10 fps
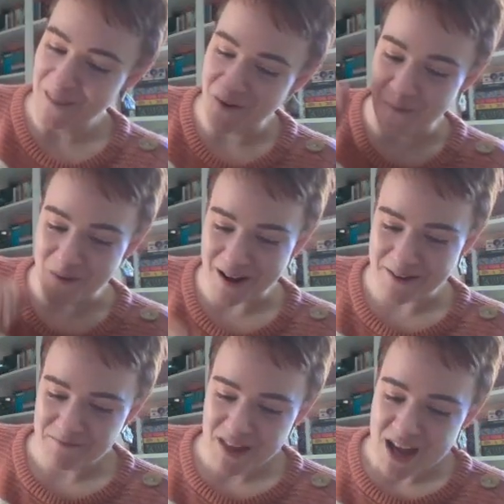Okay.
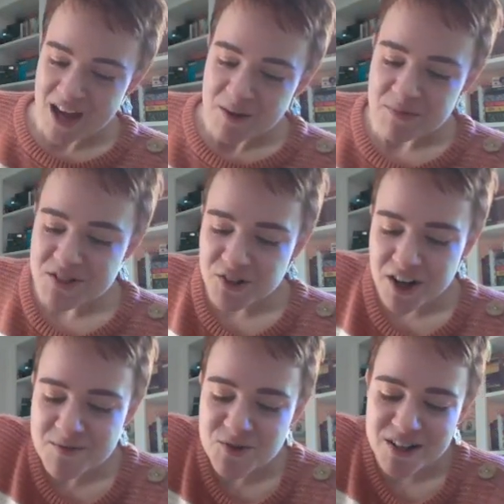Mr.
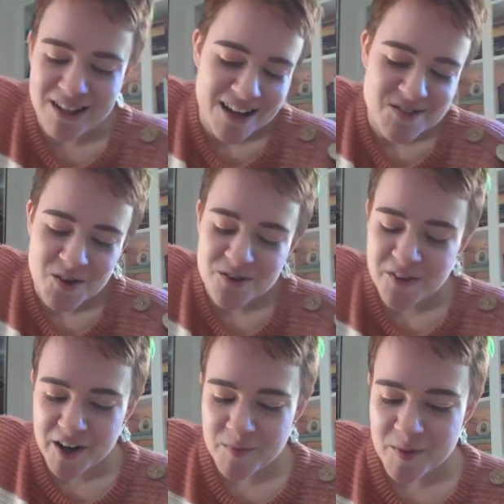Graham's green eyes are
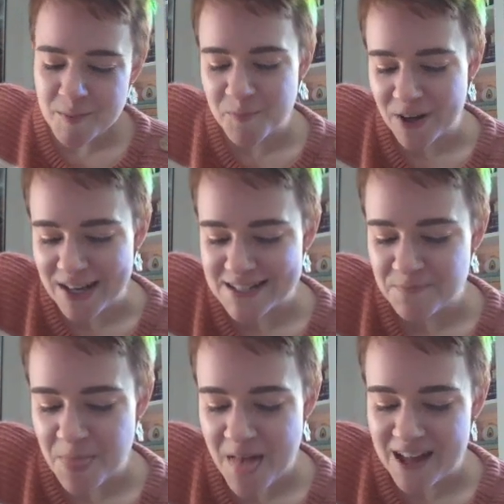invariably bright,
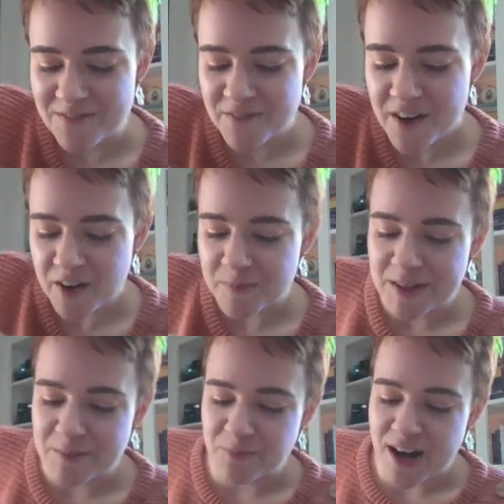yeah,
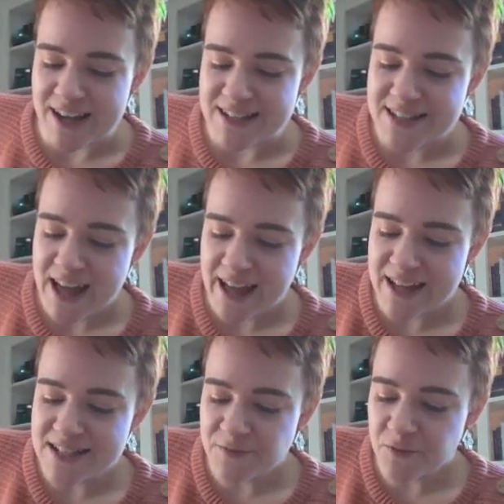invariably bright,
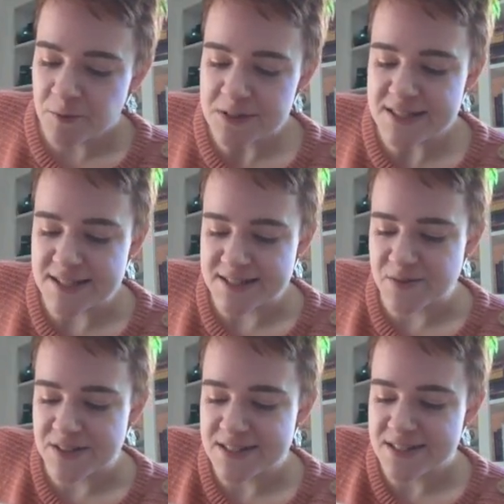and even from a distance you
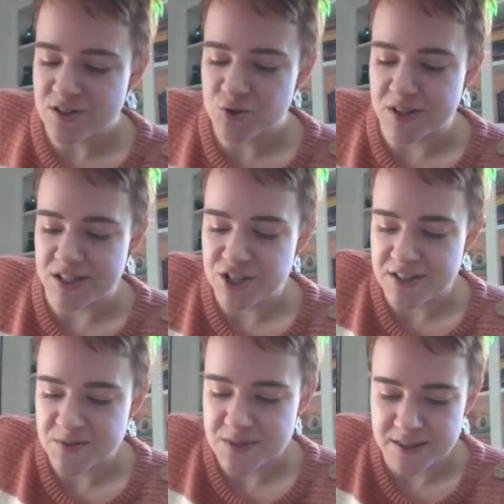can see the joy that
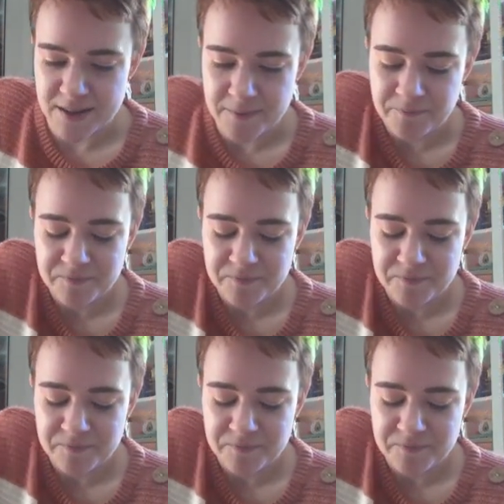shines within them.